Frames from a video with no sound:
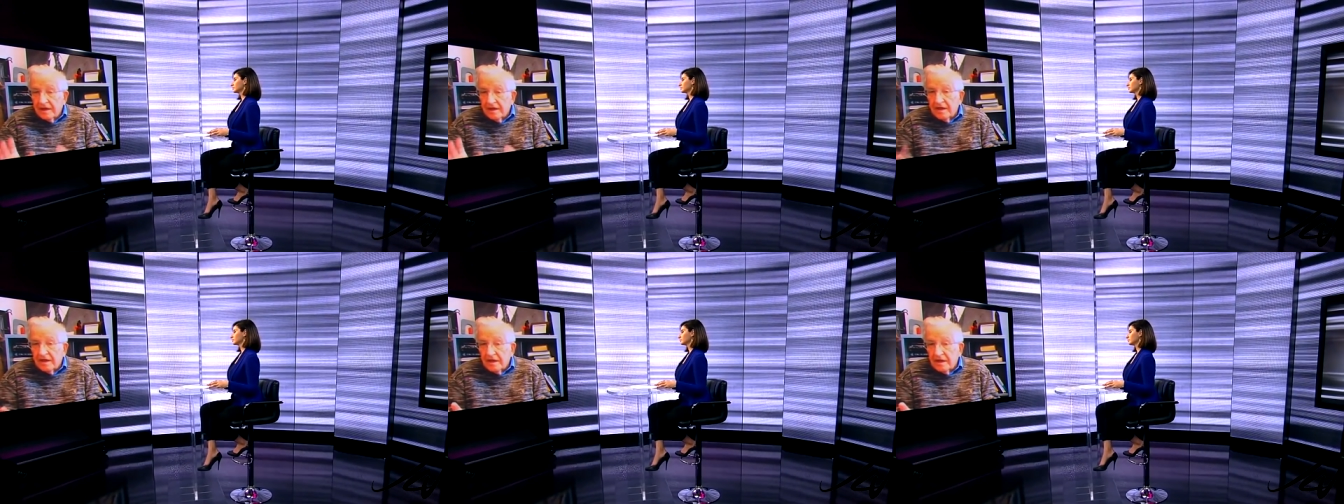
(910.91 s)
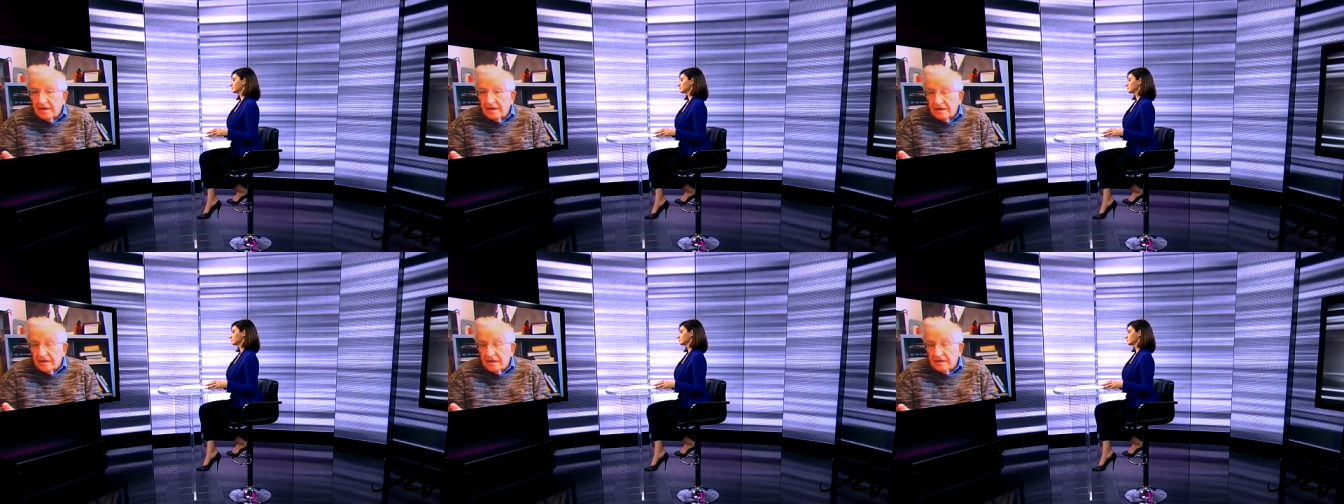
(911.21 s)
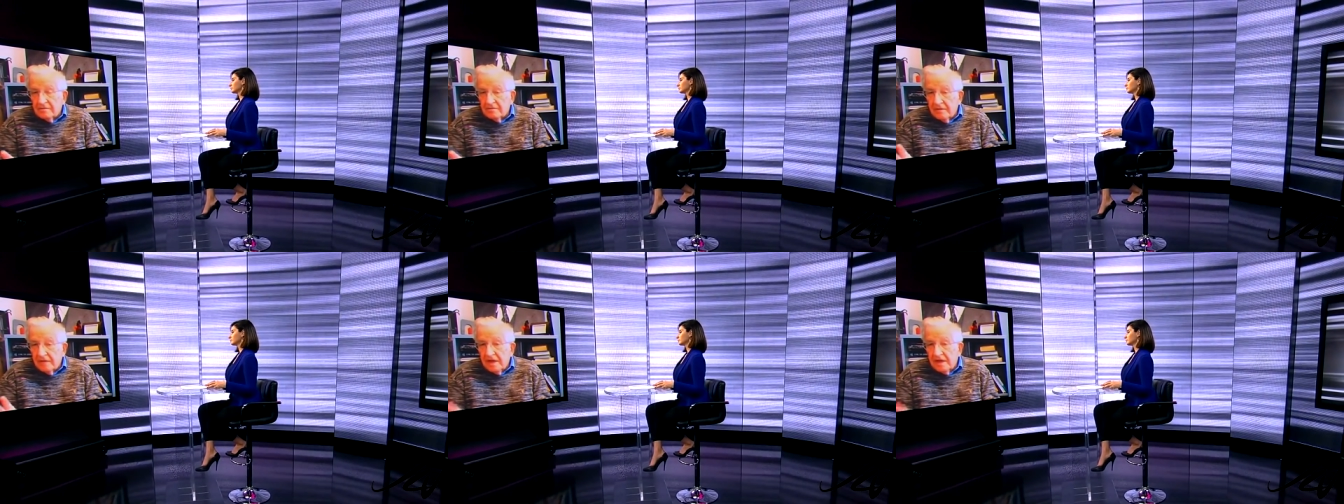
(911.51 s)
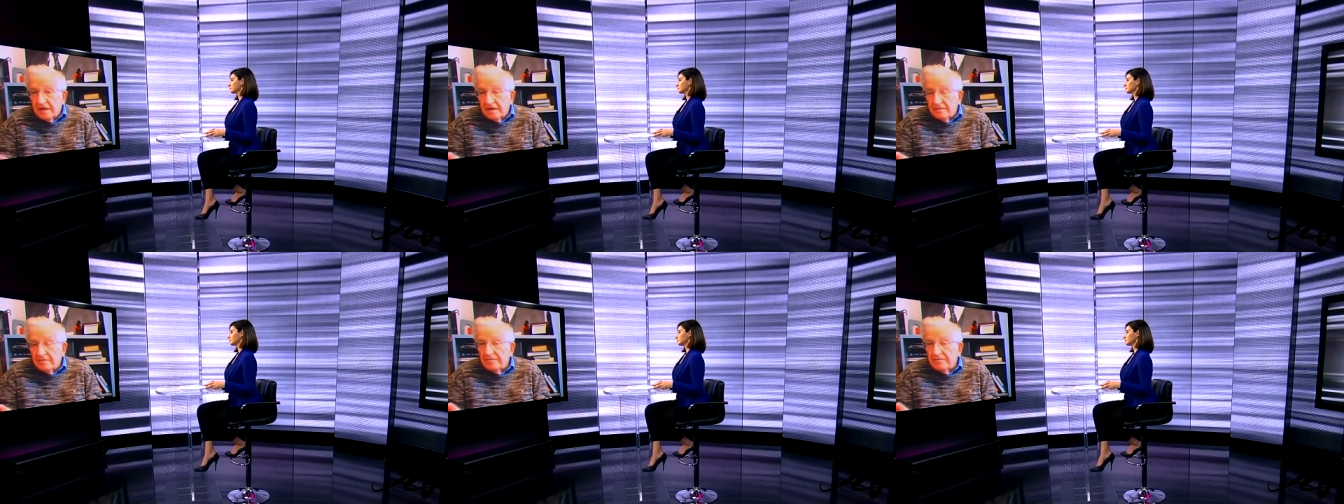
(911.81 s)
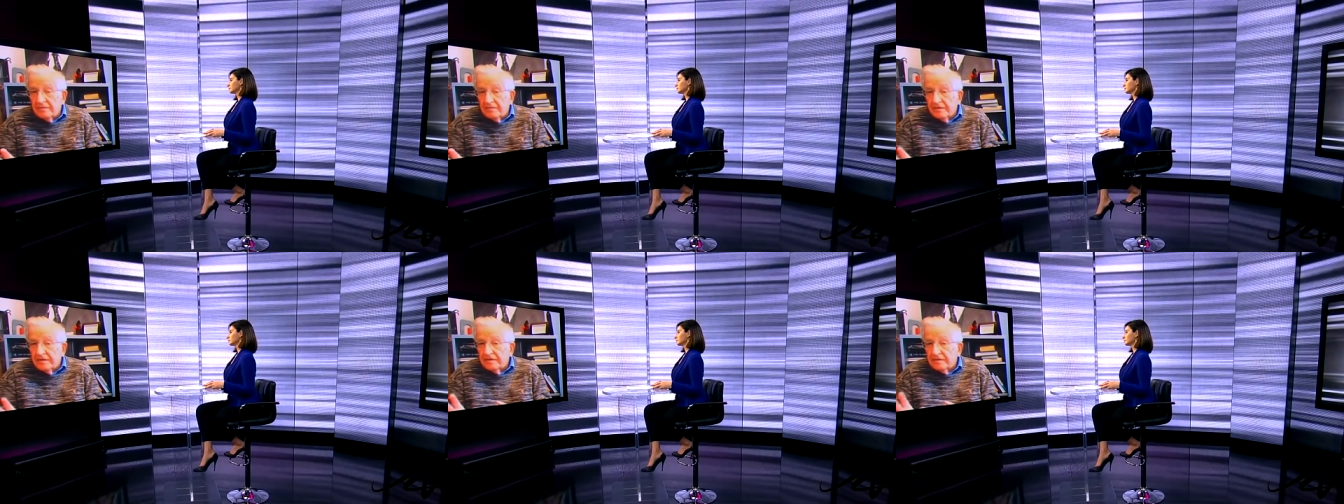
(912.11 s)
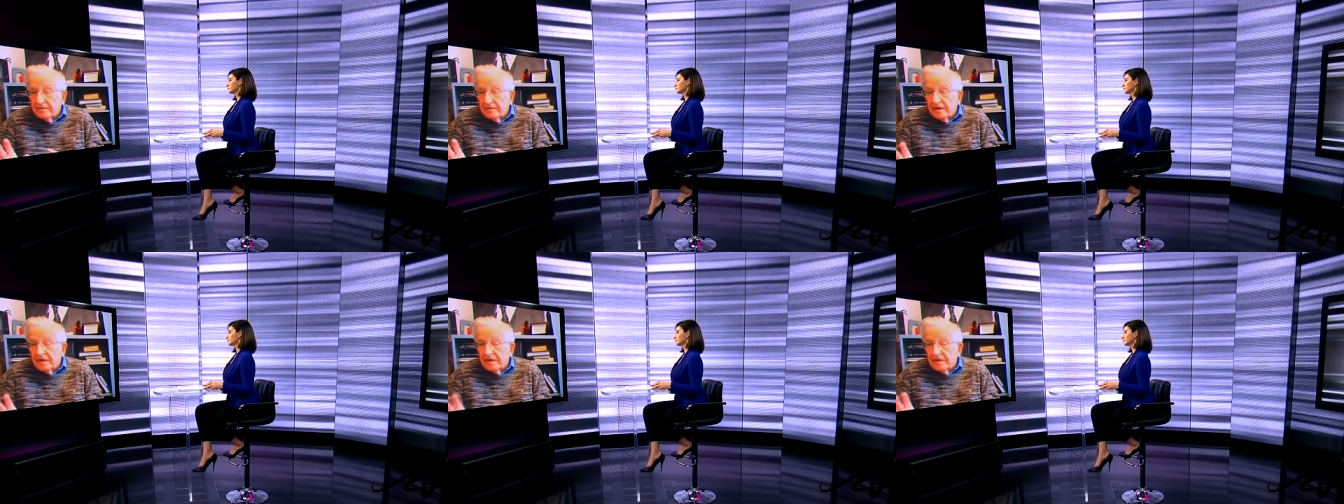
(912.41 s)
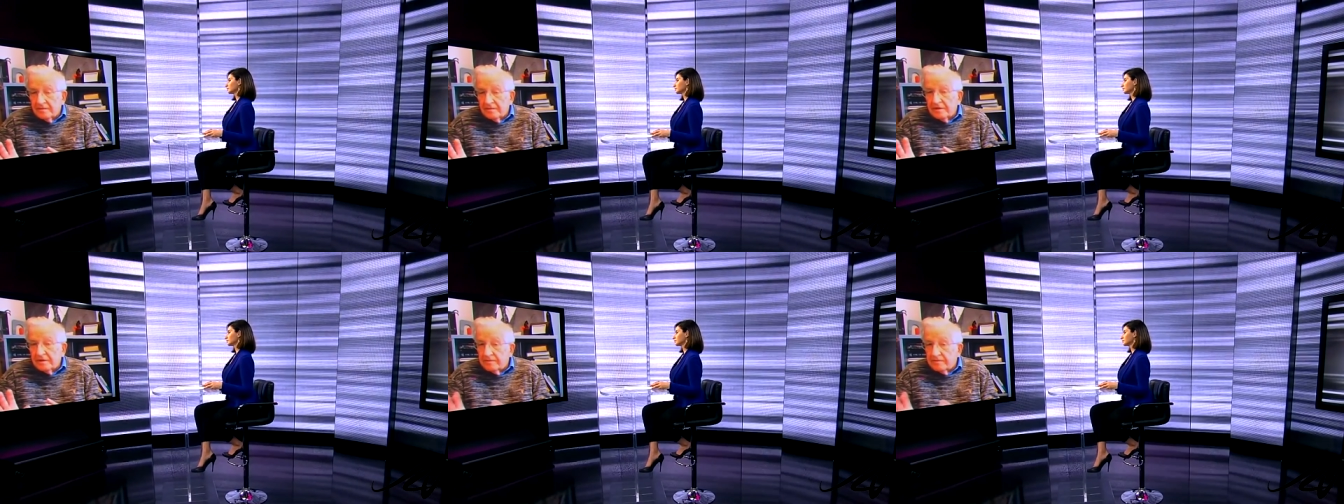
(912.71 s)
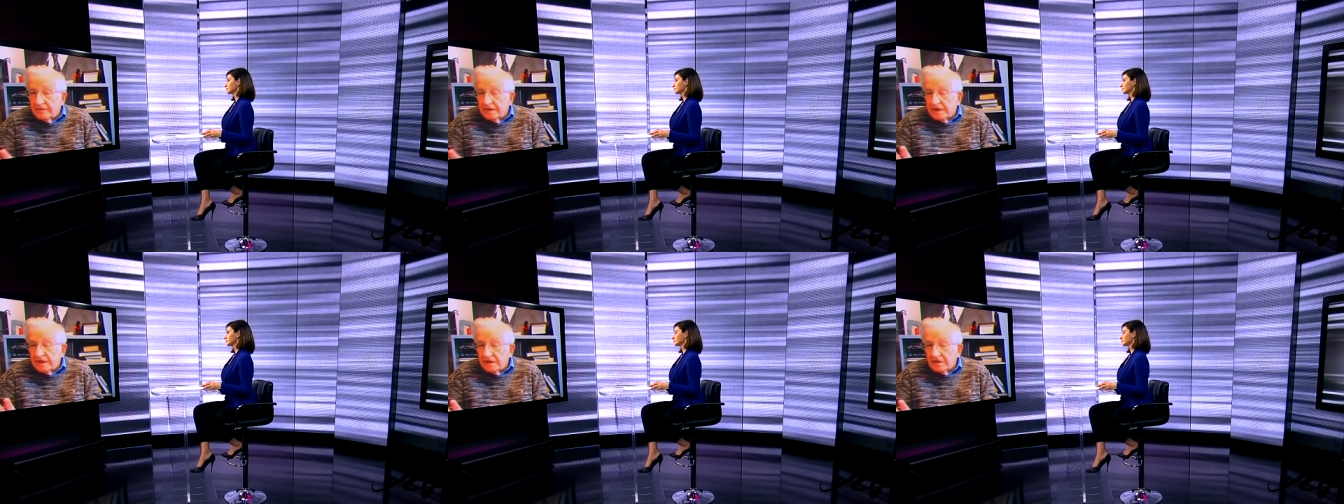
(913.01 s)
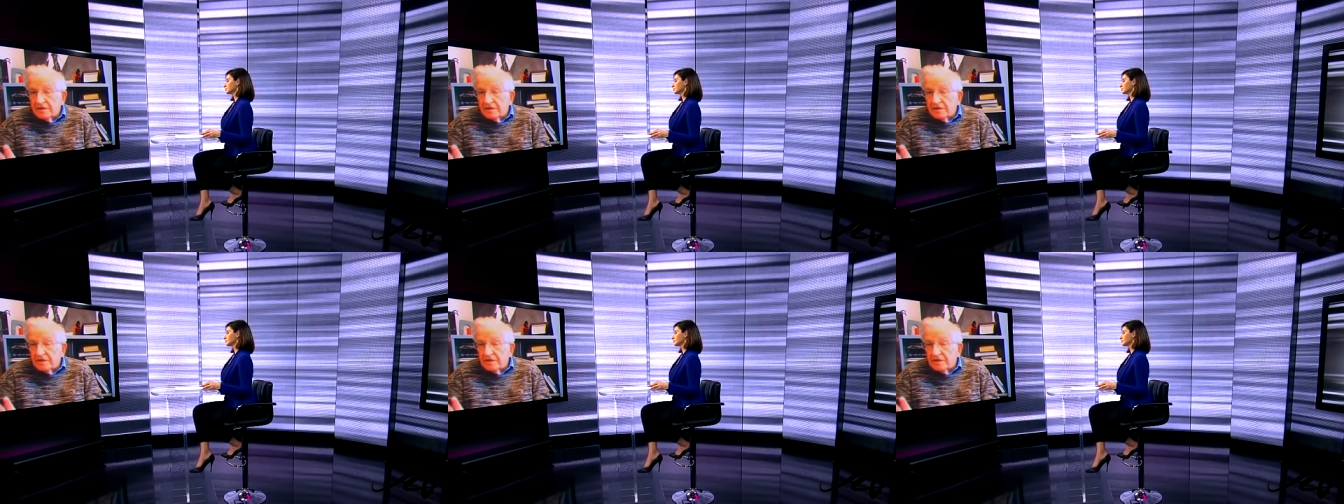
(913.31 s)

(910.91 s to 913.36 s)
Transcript: and uh, may uh, begin